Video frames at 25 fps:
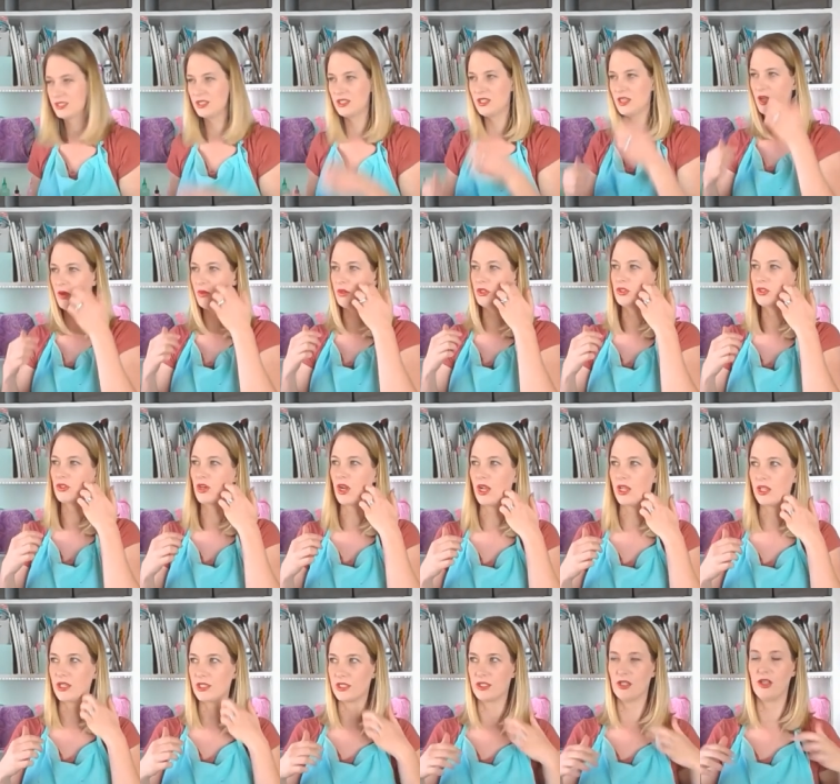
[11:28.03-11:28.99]
that one dry
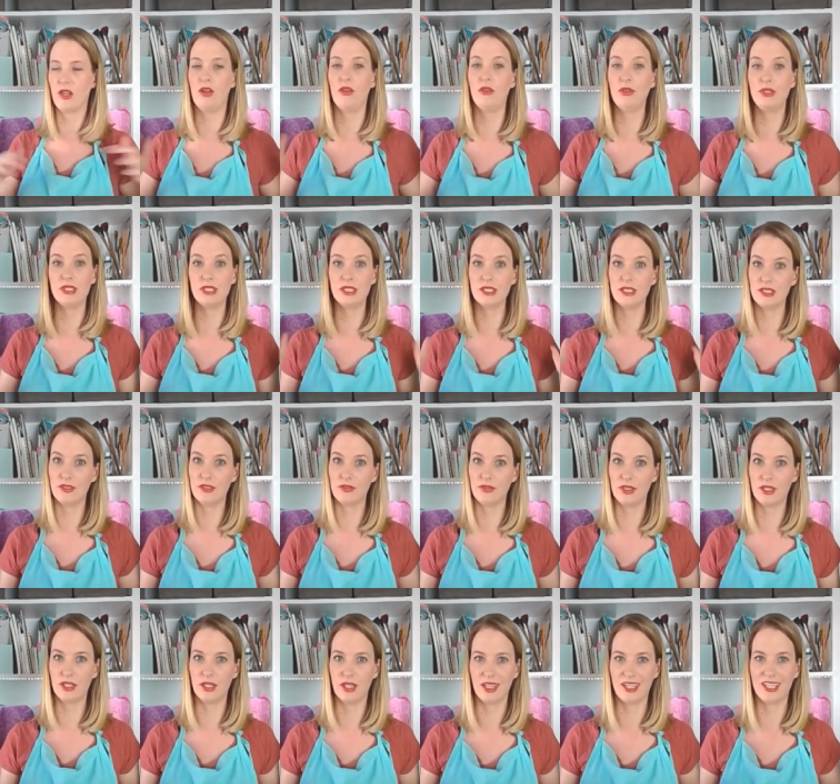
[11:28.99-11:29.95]
because it always looks
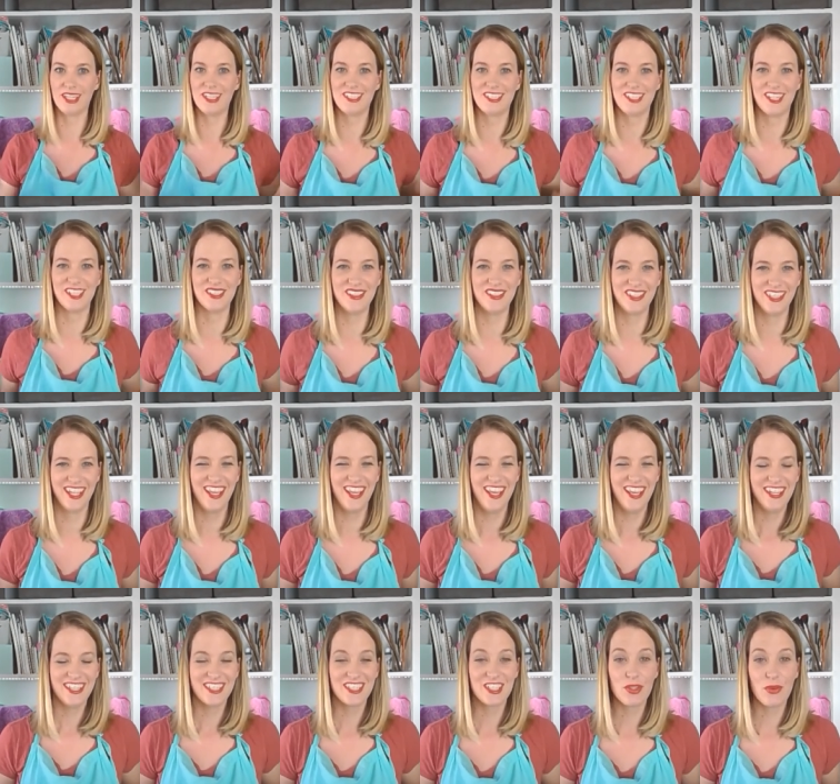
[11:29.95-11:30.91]
different, like I said.
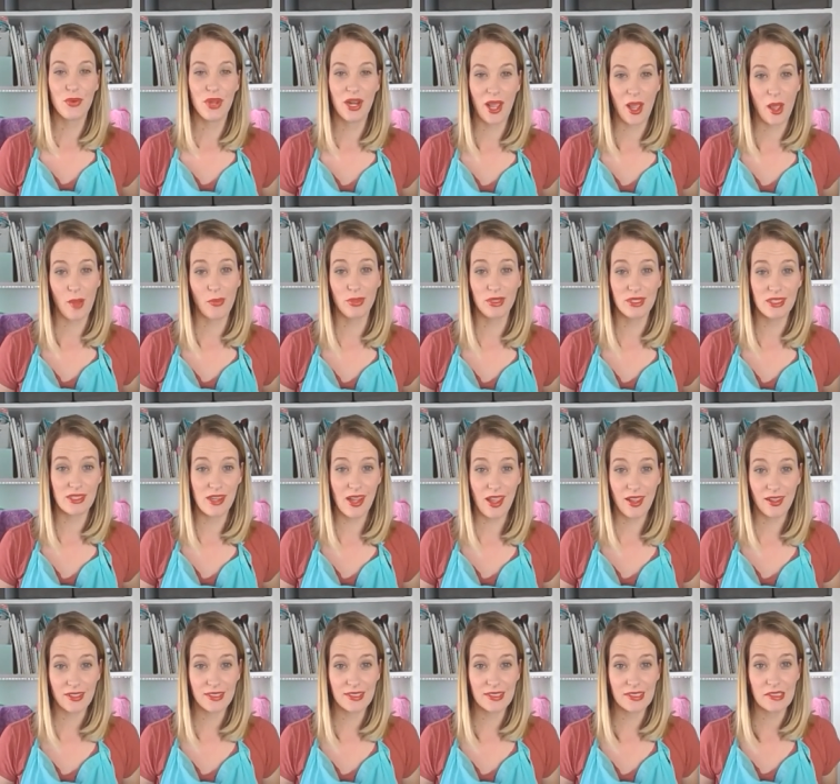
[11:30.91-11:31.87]
So what happens
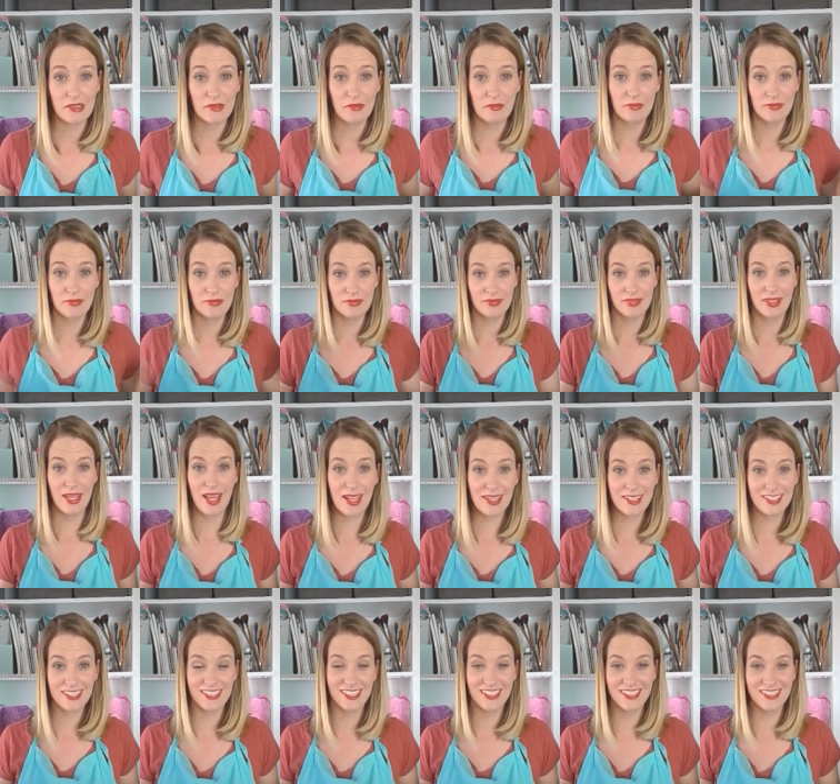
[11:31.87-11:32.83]
next?
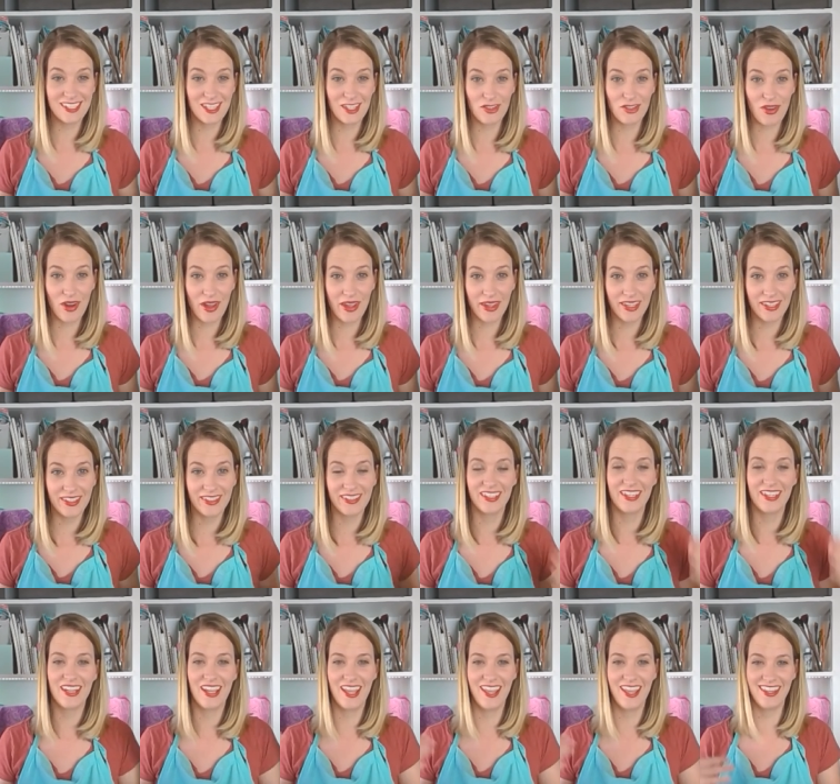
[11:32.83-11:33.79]
Next is I dry it
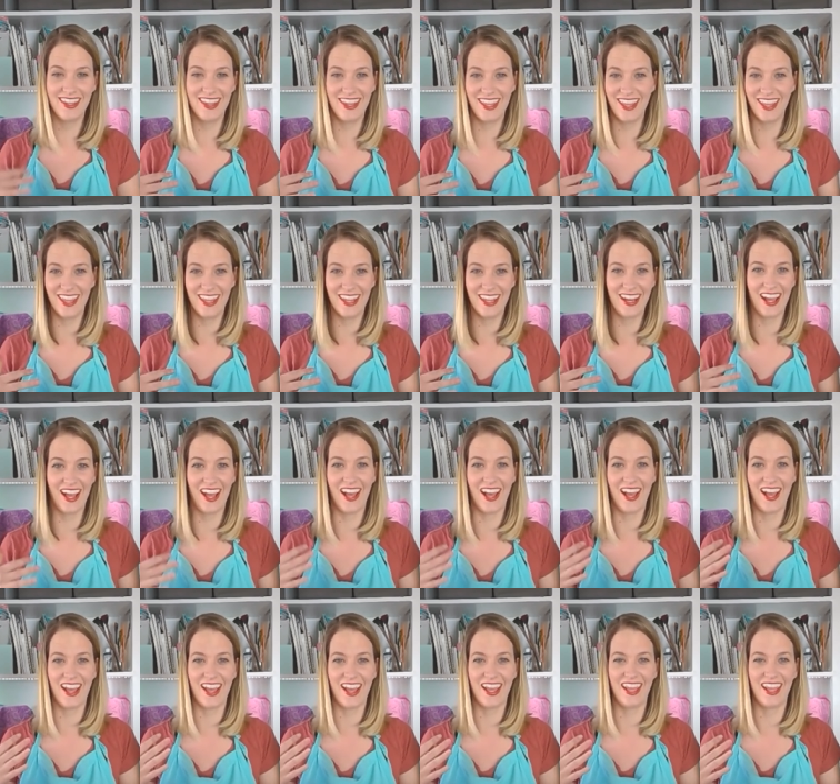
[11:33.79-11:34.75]
and then
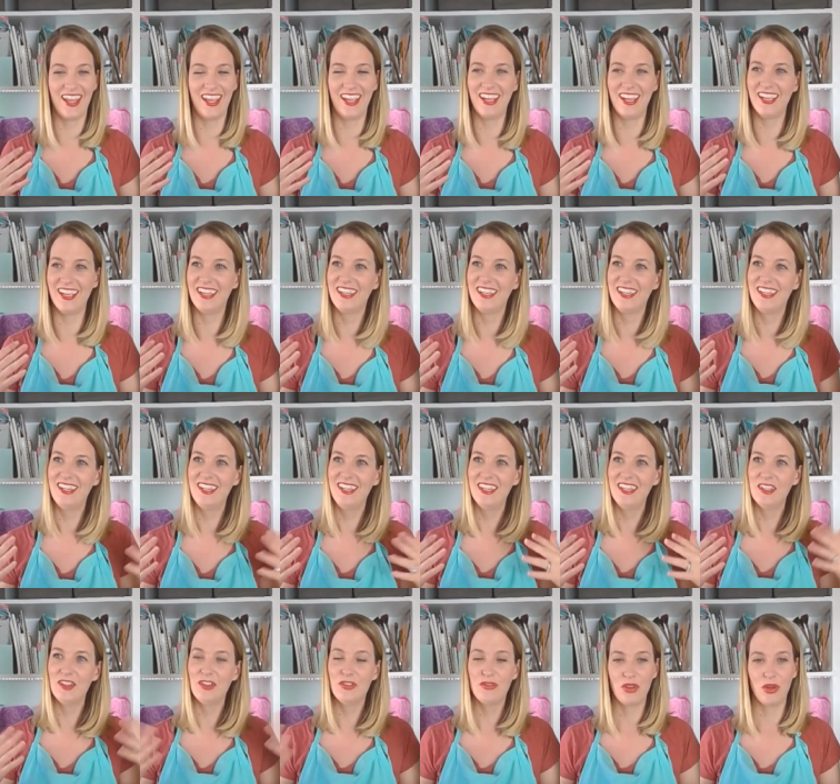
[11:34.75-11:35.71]
I
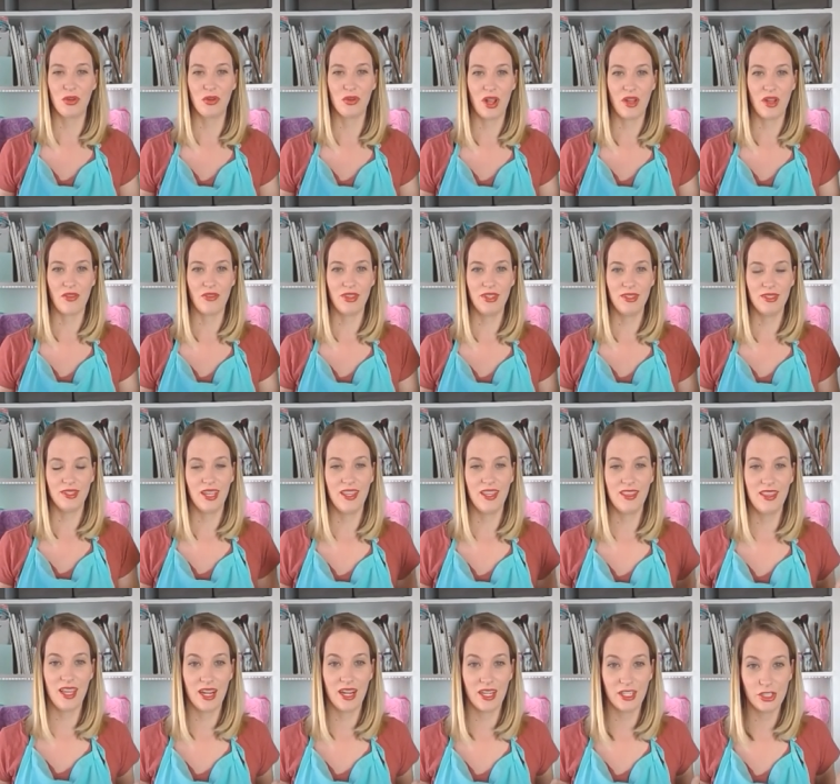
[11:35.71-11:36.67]
photograph it and
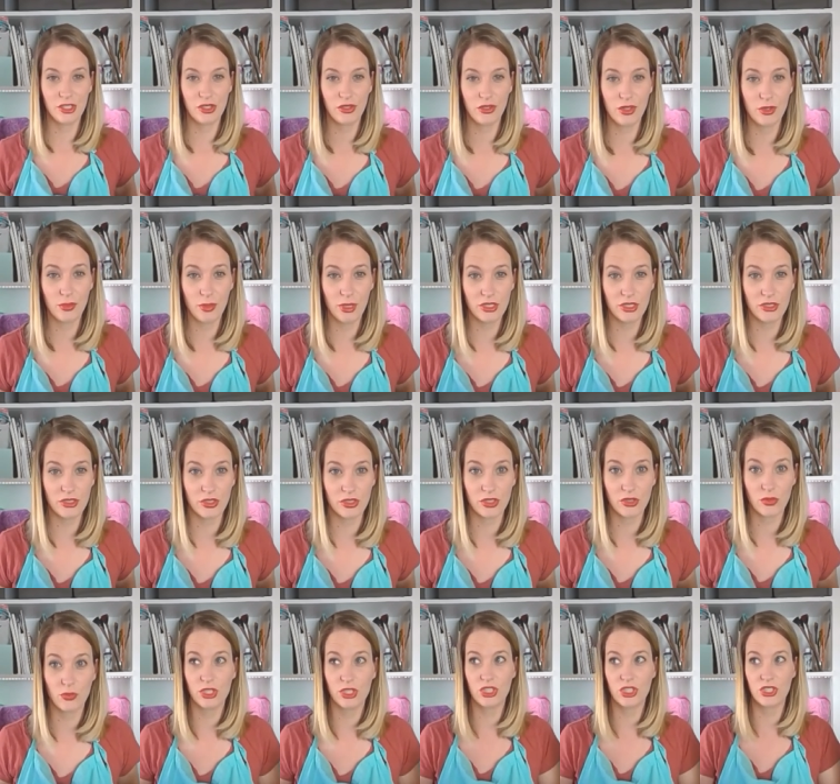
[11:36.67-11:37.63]
then I show you the pictures,
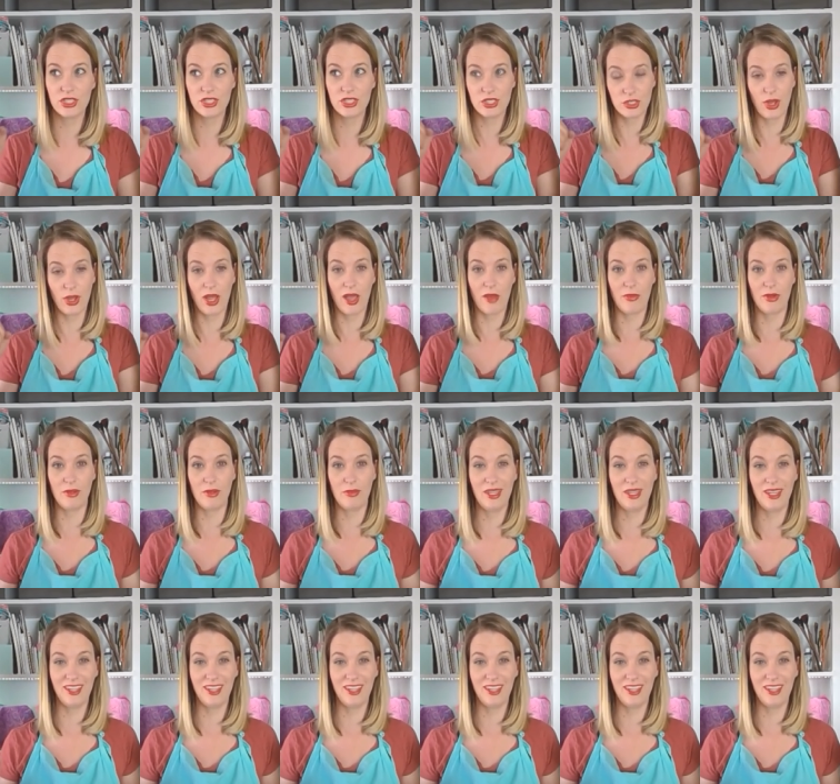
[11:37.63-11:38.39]
which just so happen to be